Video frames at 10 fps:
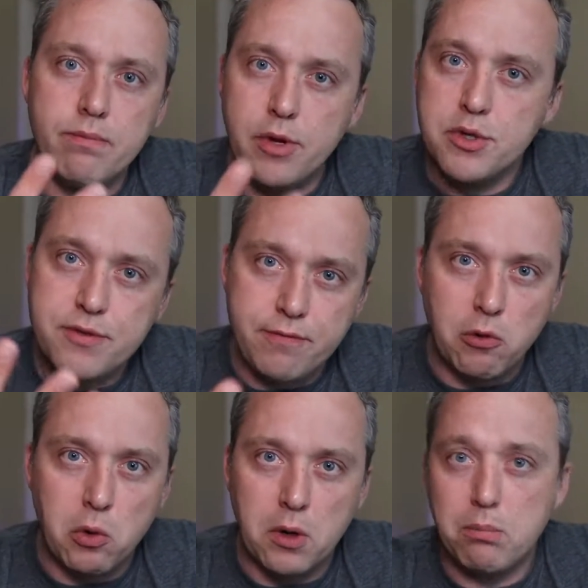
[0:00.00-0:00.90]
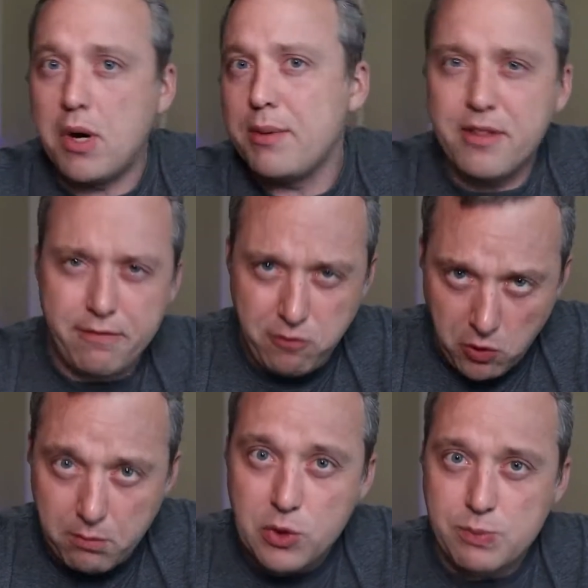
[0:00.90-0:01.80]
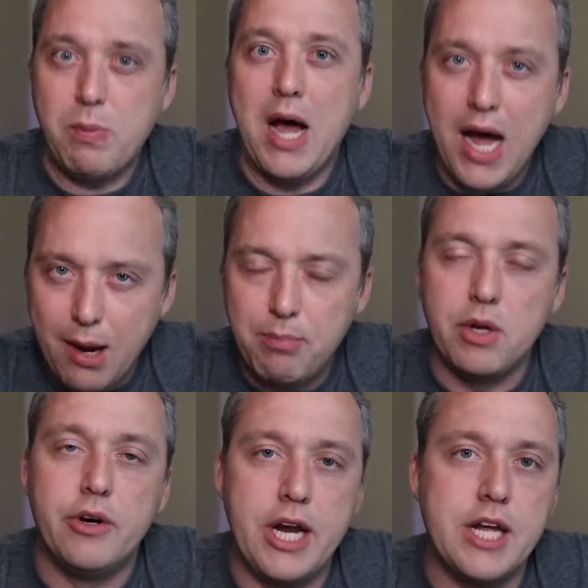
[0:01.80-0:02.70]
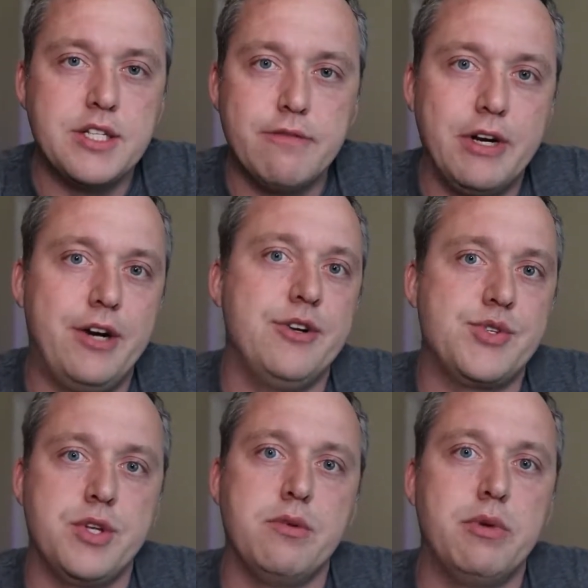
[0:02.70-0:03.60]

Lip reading: Those four, probably the four most popular antivirus on the